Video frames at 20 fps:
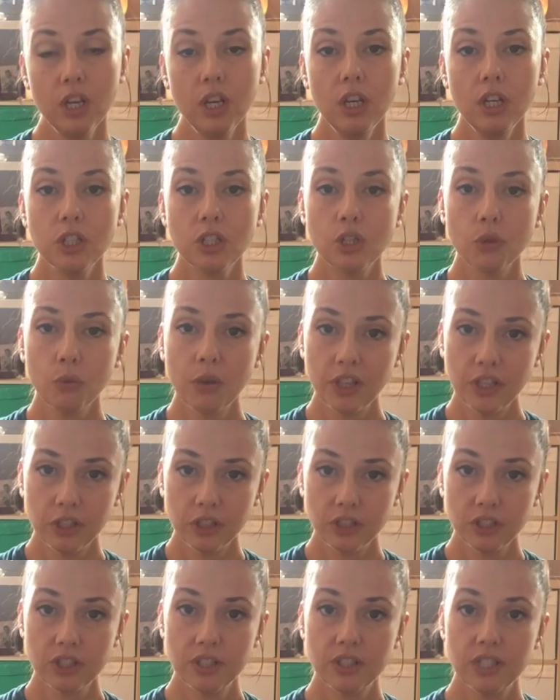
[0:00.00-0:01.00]
So whether
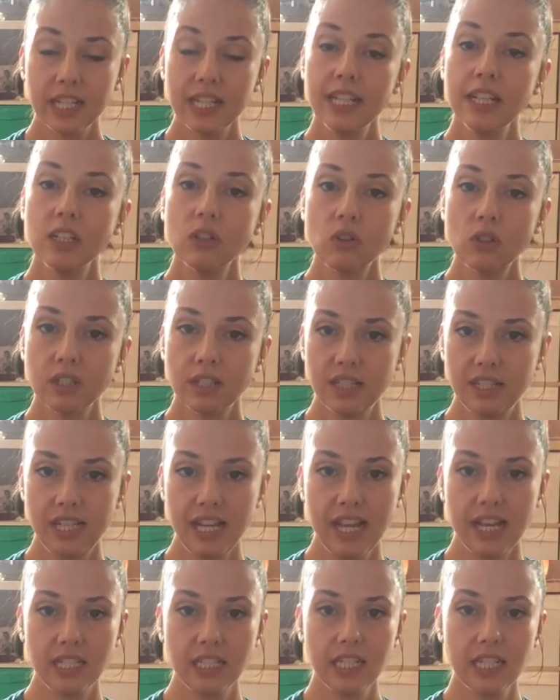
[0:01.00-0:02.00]
you're sitting or
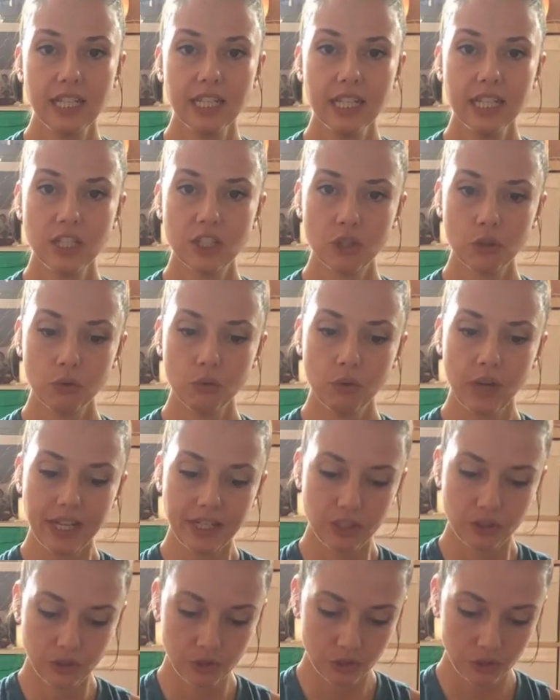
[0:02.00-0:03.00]
standing, it's a way
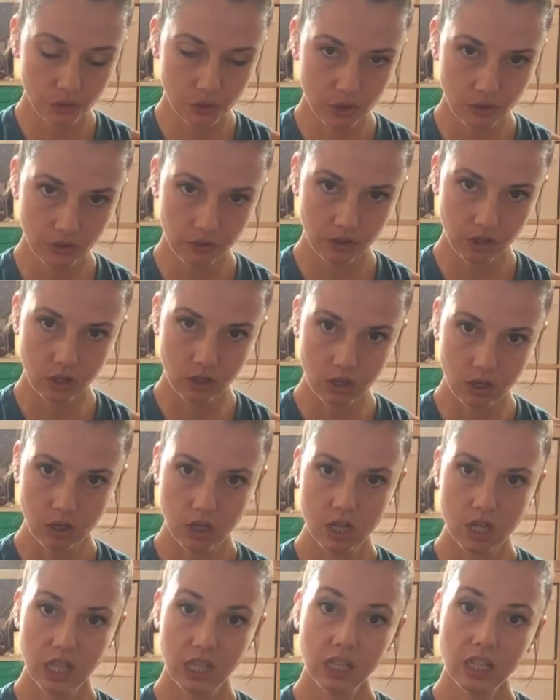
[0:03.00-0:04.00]
to sort of
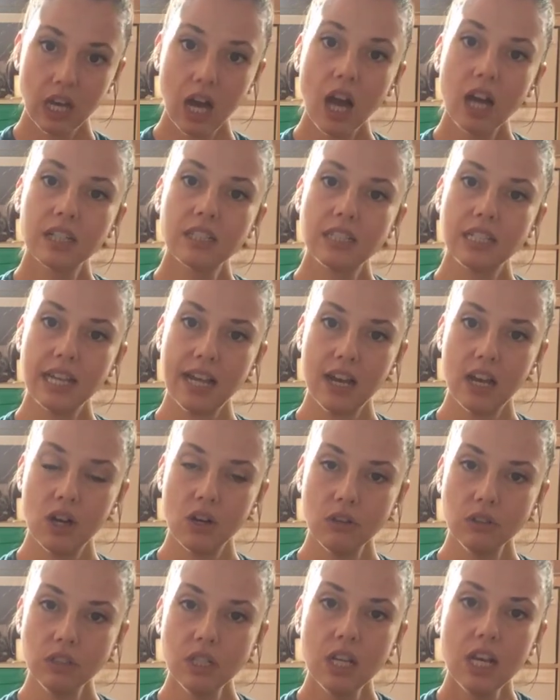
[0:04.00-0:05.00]
lock
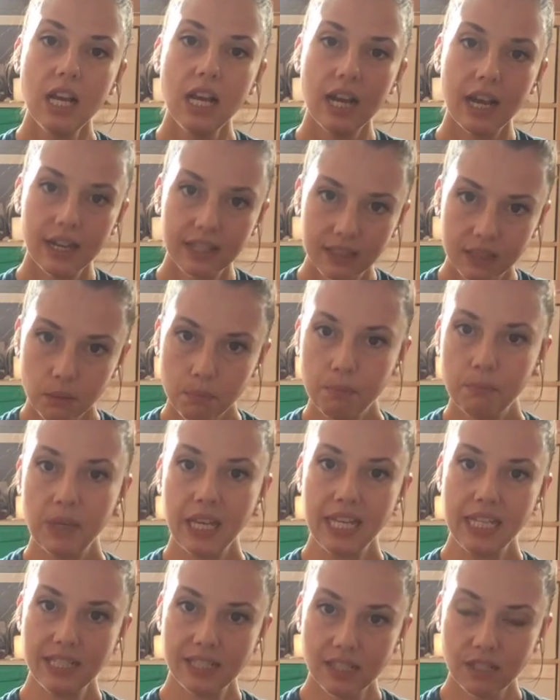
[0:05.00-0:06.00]
down at the
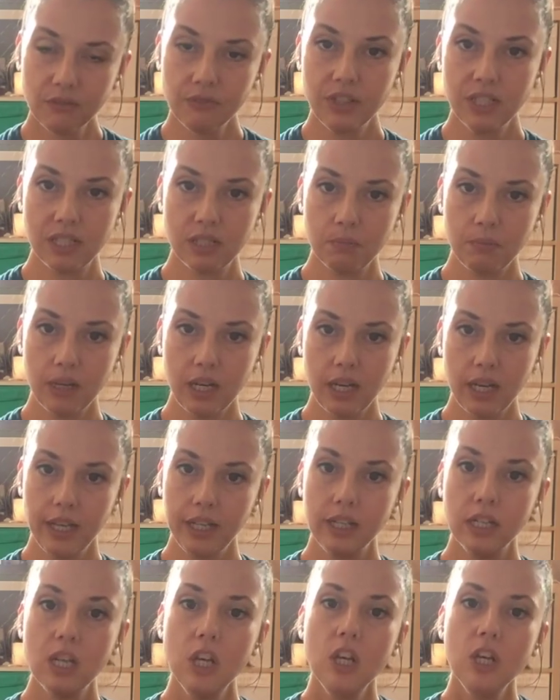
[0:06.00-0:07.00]
base of the spine
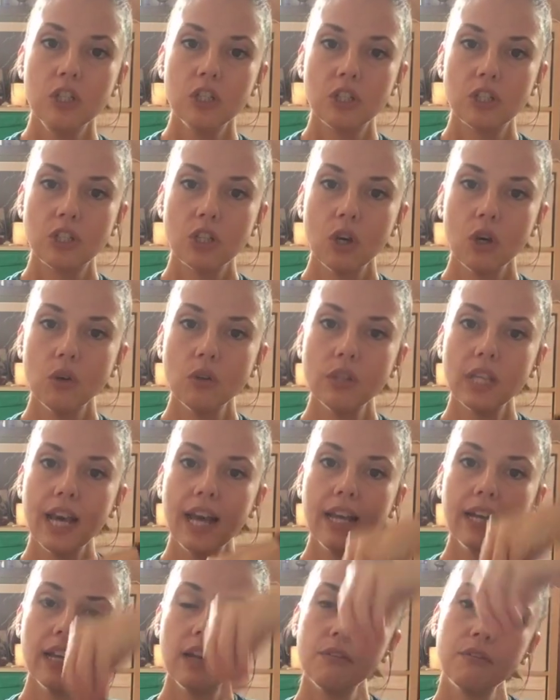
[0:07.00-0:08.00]
so
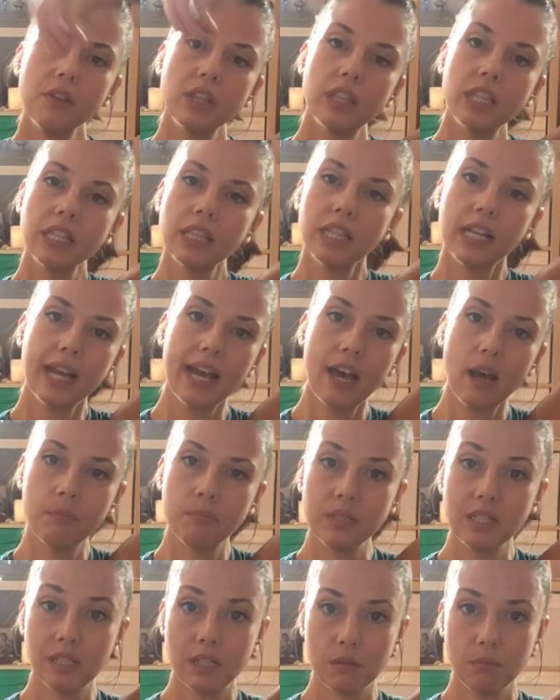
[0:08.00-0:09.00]
that everything that
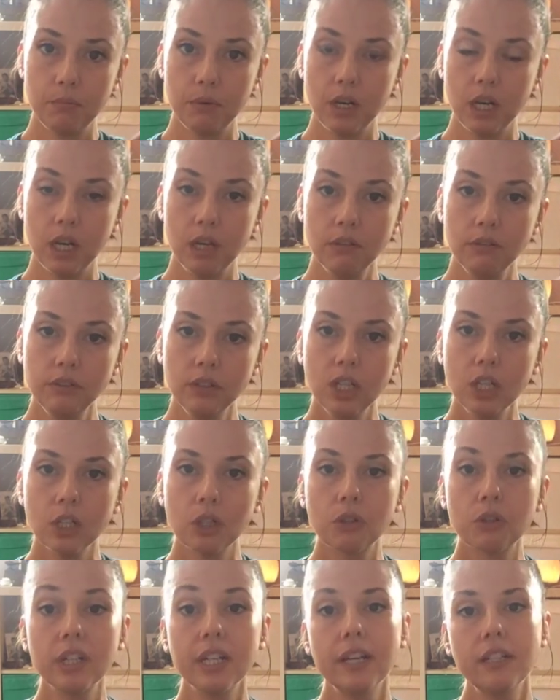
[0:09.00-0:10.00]
happens above
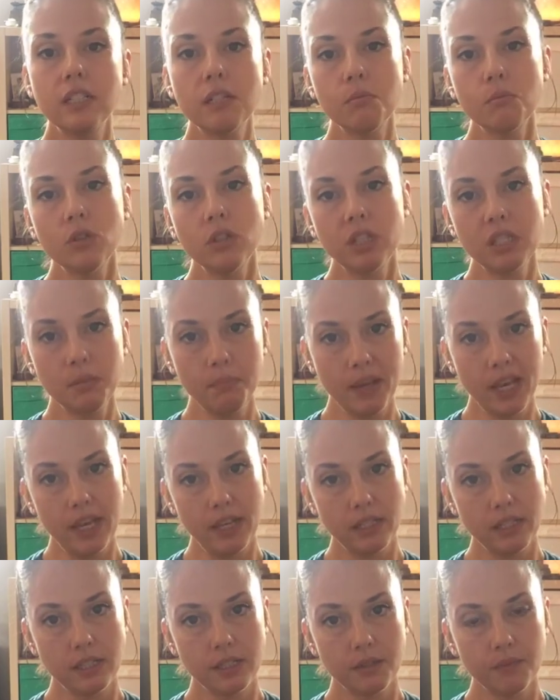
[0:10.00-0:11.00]
creates more
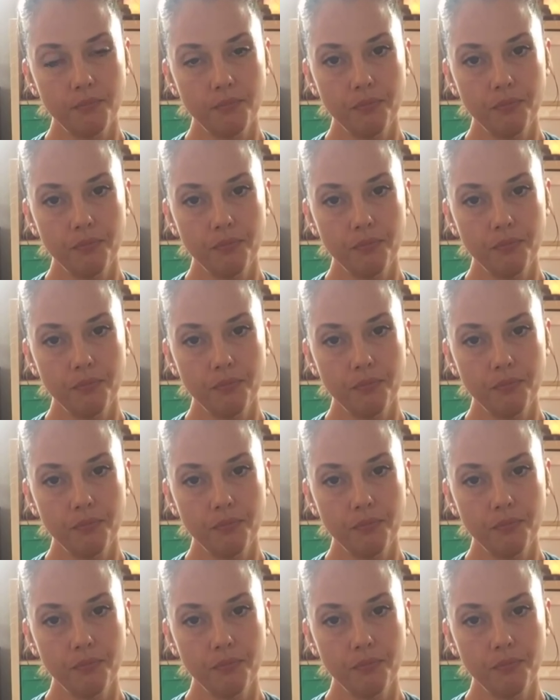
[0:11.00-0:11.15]
space.